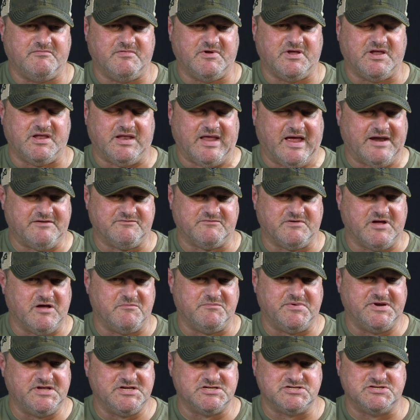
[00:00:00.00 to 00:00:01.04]
a lot of
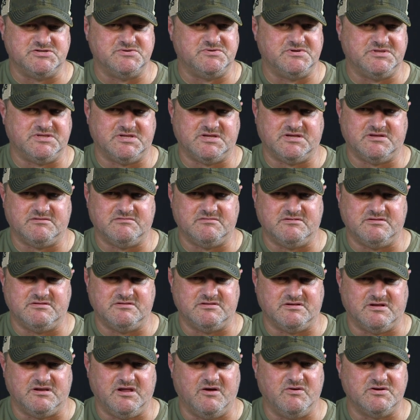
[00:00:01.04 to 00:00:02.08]
companies doing
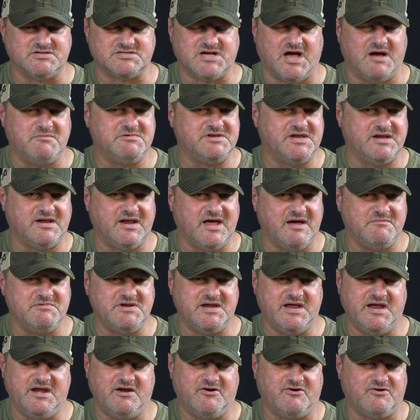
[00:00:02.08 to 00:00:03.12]
the lowest common
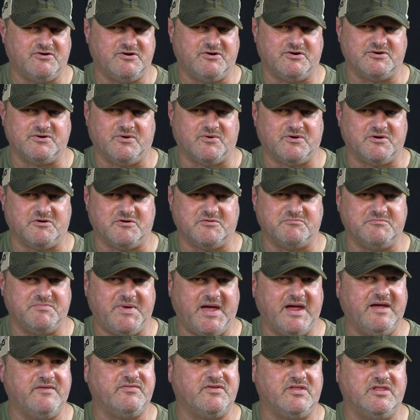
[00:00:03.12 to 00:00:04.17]
denominator or
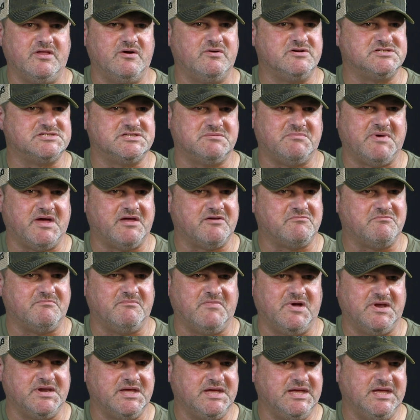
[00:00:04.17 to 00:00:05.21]
paying the lowest amount of
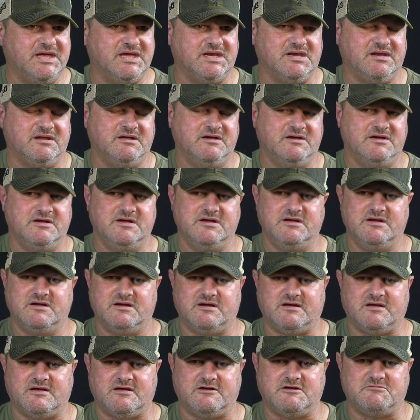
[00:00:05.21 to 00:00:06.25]
money, and
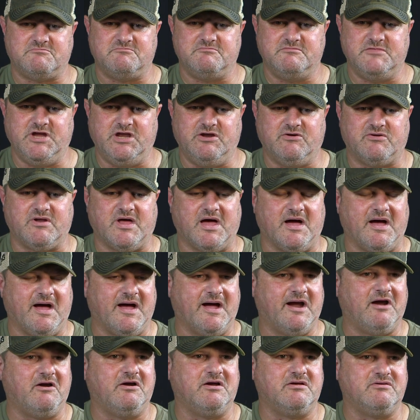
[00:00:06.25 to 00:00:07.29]
you know, not
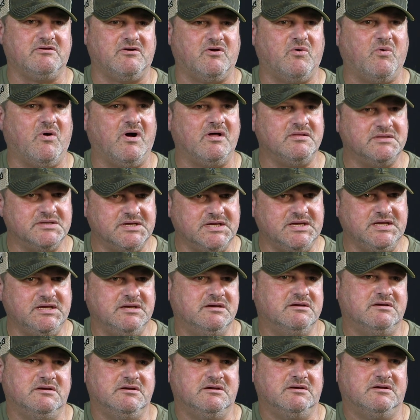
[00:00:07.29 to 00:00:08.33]
hiring
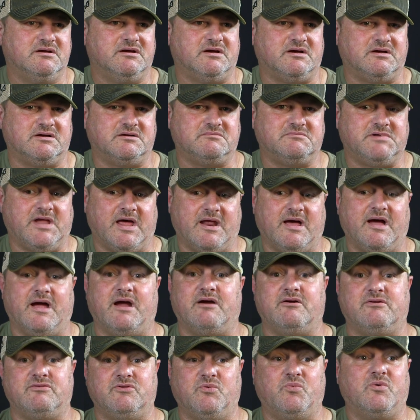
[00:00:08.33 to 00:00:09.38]
quality, not
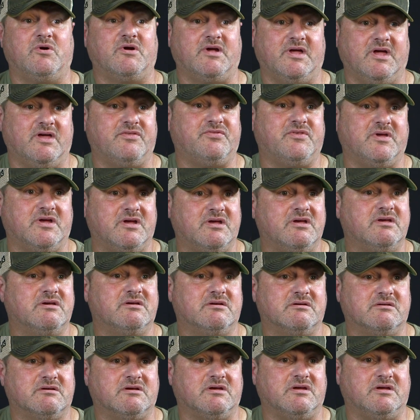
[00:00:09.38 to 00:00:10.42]
hiring the work ethic.
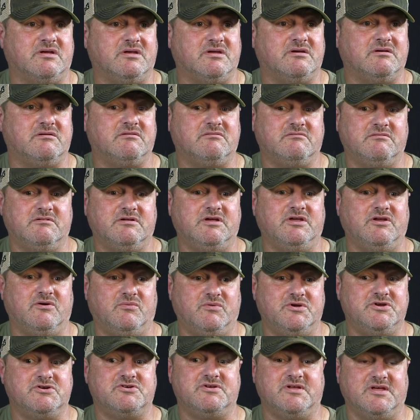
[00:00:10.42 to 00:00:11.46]
And you know,
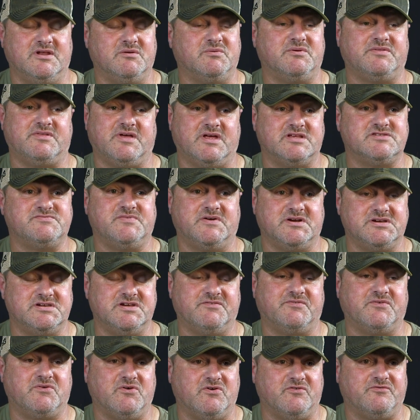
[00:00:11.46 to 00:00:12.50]
when you're dealing with that, it's very
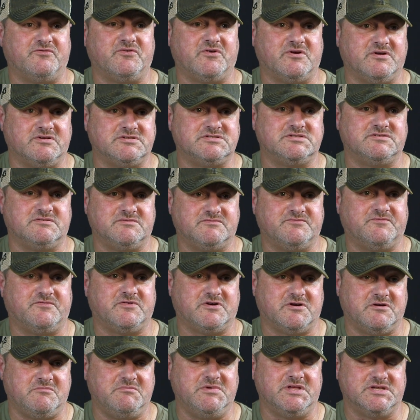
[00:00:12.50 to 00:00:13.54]
difficult for us,
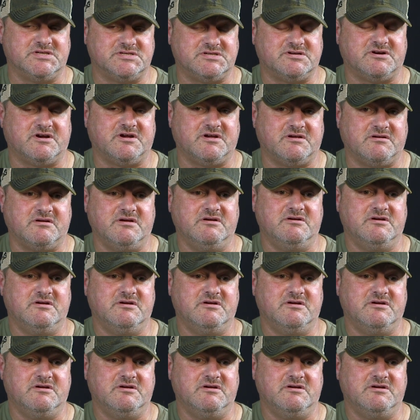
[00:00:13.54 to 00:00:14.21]
for a military